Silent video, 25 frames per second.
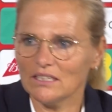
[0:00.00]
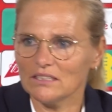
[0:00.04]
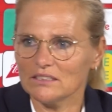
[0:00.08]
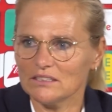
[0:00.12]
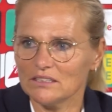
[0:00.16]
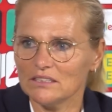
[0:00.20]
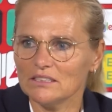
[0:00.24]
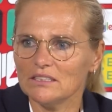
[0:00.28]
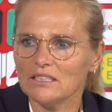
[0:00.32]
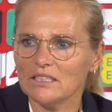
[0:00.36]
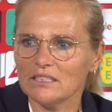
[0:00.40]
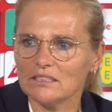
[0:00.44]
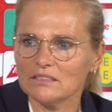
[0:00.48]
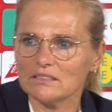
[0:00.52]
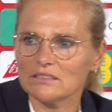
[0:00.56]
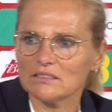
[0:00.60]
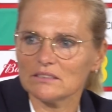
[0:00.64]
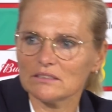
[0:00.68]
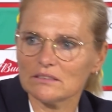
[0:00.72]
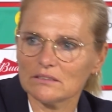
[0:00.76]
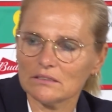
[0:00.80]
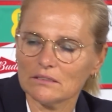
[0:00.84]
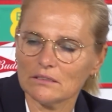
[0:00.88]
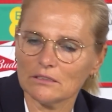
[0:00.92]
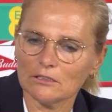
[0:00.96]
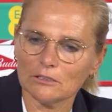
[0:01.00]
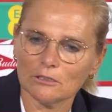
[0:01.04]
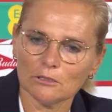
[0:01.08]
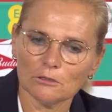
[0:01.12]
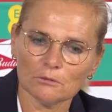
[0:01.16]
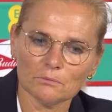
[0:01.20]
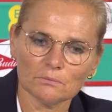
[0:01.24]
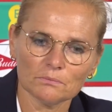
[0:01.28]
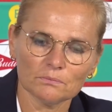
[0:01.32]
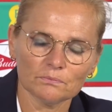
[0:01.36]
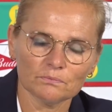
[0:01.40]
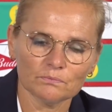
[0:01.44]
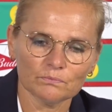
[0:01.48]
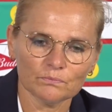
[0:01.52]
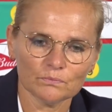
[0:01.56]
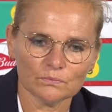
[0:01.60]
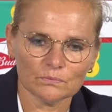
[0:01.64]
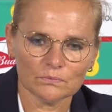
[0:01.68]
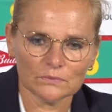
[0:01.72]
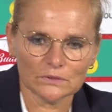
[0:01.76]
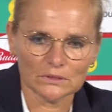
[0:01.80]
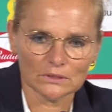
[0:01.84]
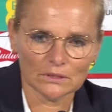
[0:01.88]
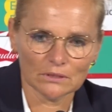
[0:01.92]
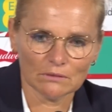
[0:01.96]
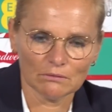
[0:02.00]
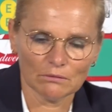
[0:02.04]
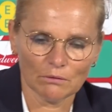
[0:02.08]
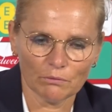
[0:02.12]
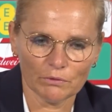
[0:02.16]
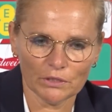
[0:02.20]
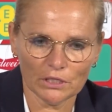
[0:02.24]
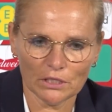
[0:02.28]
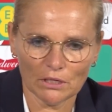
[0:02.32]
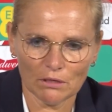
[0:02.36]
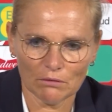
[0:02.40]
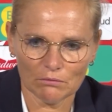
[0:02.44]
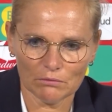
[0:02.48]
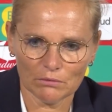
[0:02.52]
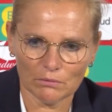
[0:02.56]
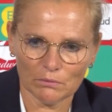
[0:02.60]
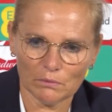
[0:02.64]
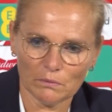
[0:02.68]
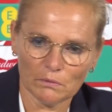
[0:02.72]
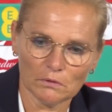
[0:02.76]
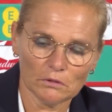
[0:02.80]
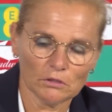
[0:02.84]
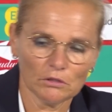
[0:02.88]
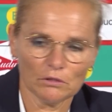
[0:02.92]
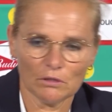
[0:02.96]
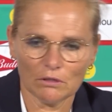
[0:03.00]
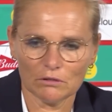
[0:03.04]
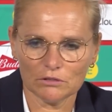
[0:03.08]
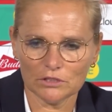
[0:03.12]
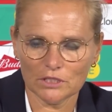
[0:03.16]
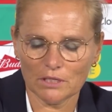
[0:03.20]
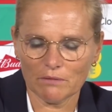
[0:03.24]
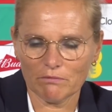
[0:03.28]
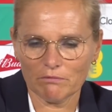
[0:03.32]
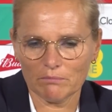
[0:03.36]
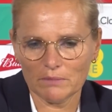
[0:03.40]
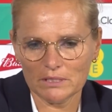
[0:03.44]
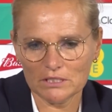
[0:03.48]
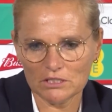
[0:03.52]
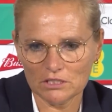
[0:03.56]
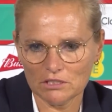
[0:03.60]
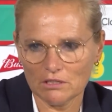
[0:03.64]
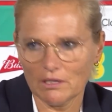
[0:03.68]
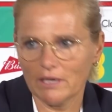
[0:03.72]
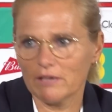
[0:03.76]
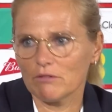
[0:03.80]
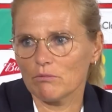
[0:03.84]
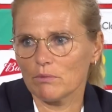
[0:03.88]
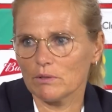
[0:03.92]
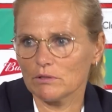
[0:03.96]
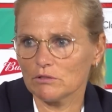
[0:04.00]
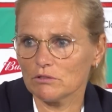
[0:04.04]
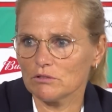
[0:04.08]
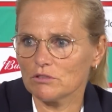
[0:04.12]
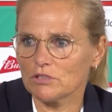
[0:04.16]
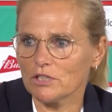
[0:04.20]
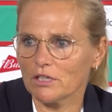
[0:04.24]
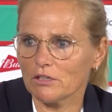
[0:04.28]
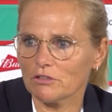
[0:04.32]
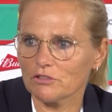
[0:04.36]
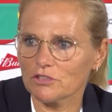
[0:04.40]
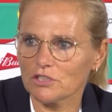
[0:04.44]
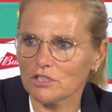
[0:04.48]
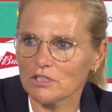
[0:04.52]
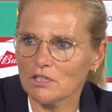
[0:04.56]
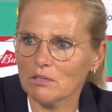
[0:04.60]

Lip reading: Yeah, she did. Well, we know, you know, she can mention I went to Chelsea.